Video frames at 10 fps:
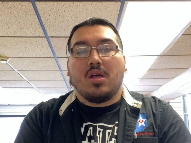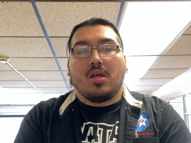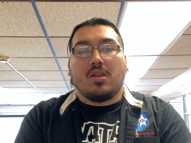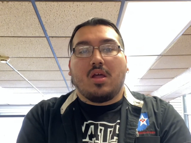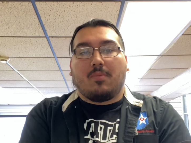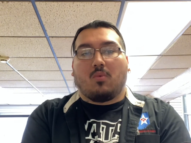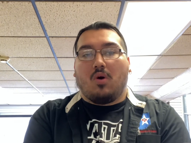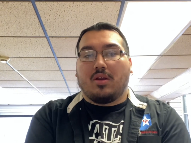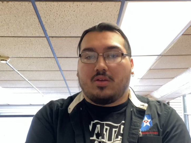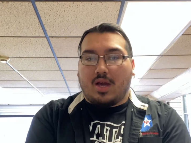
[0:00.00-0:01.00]
Number
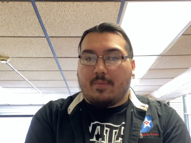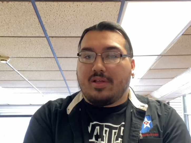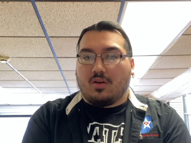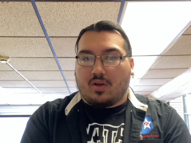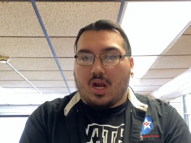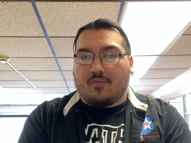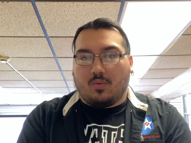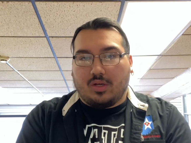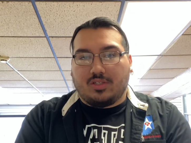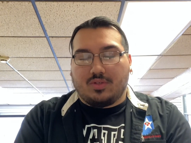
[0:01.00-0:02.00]
one, you got to be a little careful
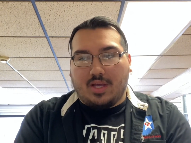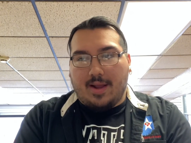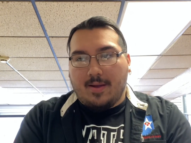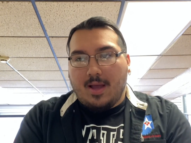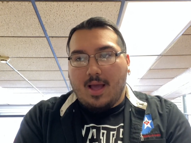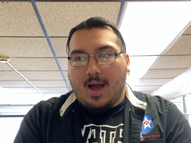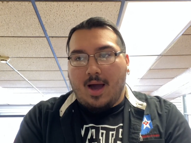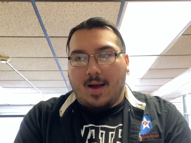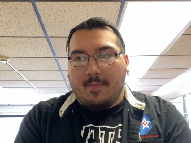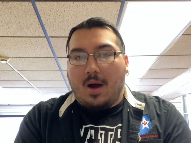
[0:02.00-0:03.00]
what you say.
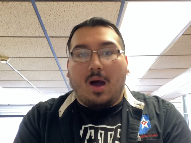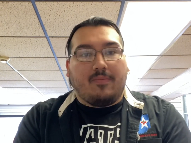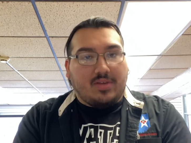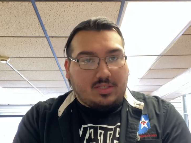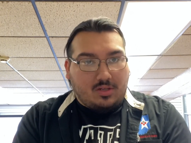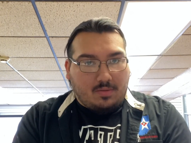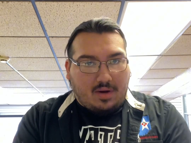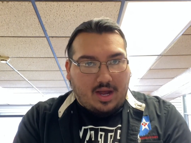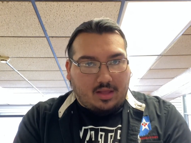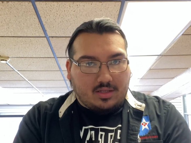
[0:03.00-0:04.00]
Obviously, you're
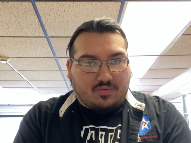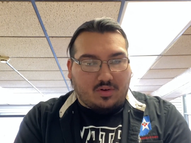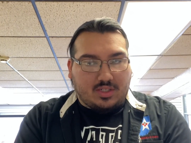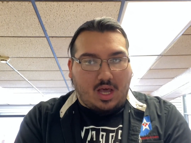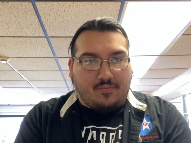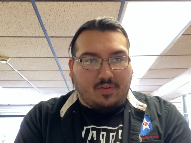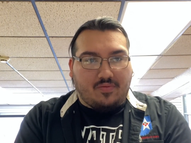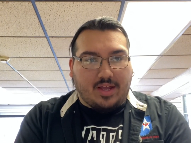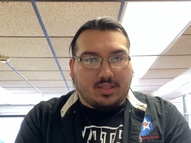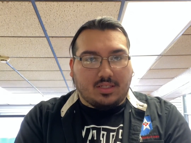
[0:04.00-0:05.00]
buying this for
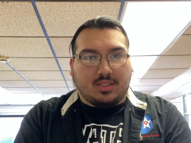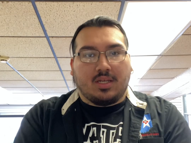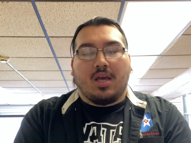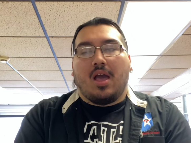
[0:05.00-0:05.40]
self-defense.